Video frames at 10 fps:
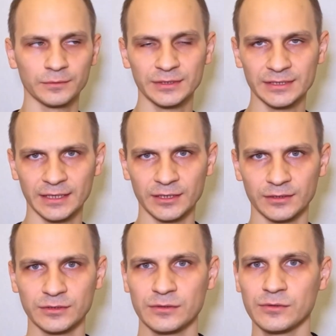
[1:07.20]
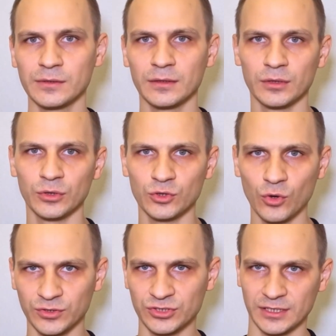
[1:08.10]
Second,
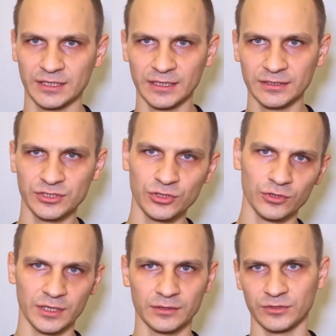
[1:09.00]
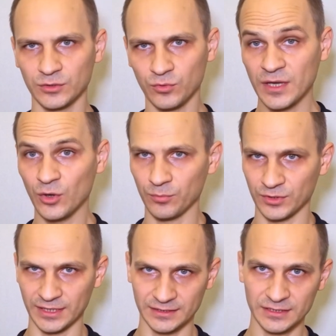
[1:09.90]
launching an additional country while
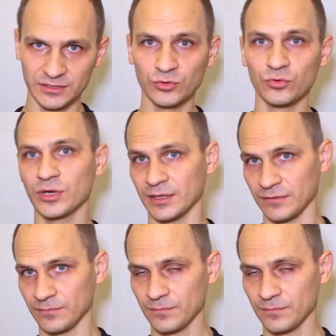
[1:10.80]
operating in Ukraine.